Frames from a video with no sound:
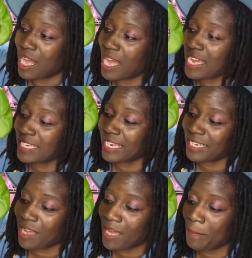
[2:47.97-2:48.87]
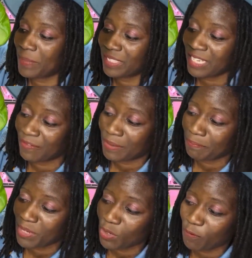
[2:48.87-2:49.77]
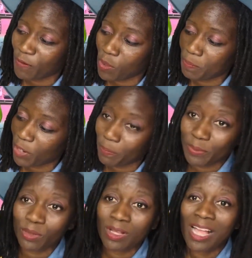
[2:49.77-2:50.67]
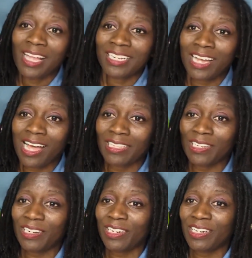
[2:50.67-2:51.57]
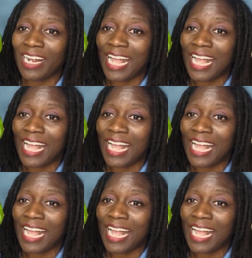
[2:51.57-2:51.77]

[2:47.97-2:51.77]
I cannot believe it. Beautiful purple color.